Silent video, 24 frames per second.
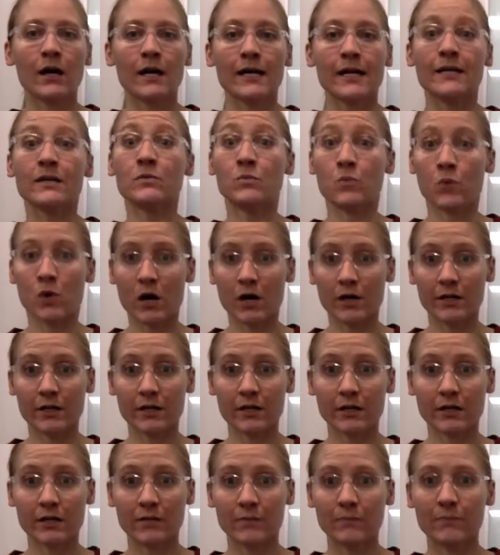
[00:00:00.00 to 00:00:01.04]
in water
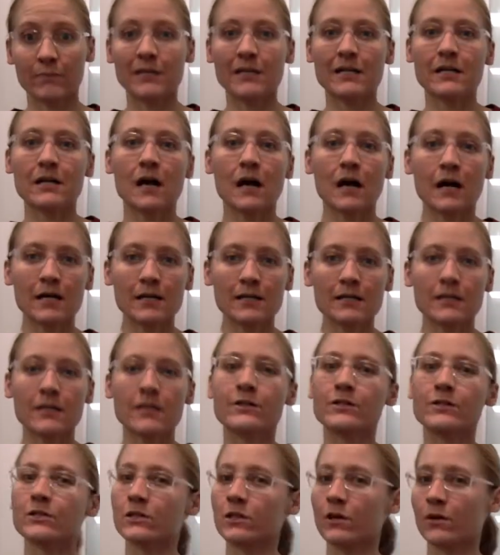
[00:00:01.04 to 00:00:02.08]
because
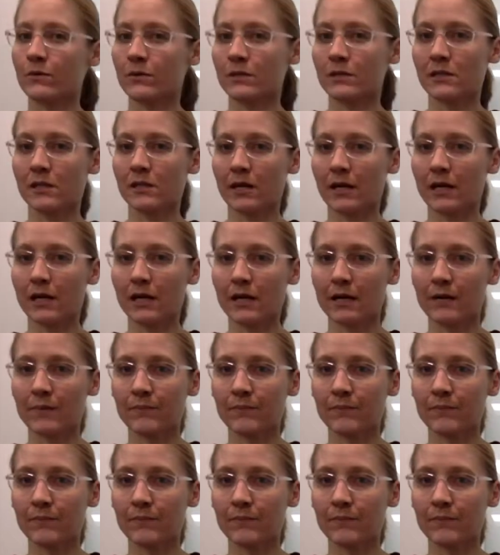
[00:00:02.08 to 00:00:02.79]
they're so acidic.